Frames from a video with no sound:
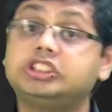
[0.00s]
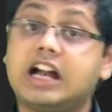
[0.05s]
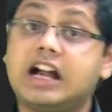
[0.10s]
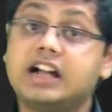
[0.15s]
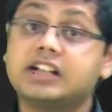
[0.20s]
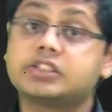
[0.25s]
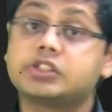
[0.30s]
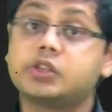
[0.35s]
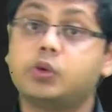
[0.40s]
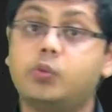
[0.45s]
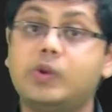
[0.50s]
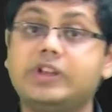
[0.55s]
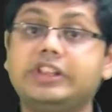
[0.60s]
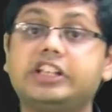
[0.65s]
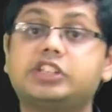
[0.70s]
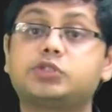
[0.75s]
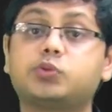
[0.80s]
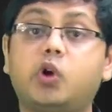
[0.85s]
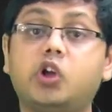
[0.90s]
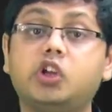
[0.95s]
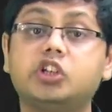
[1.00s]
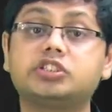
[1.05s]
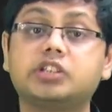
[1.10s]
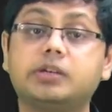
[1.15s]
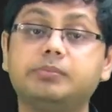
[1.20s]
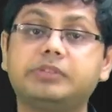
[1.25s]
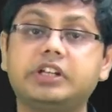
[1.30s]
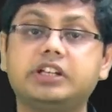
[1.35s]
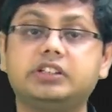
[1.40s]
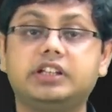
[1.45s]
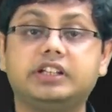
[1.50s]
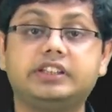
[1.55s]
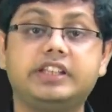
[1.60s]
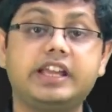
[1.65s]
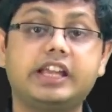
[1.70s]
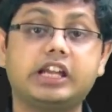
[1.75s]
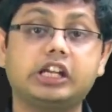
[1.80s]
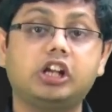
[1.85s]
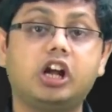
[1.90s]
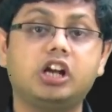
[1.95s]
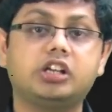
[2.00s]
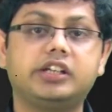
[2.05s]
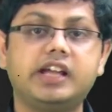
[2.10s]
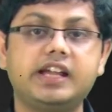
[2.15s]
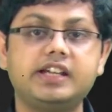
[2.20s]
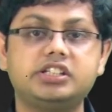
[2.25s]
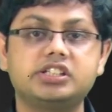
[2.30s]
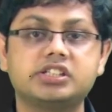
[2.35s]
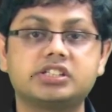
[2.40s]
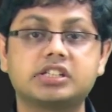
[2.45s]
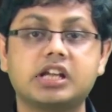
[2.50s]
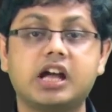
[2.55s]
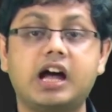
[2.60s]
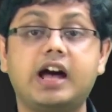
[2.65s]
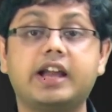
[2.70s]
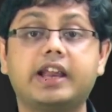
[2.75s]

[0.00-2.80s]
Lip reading: Sharks, when they swallow something that they cannot digest,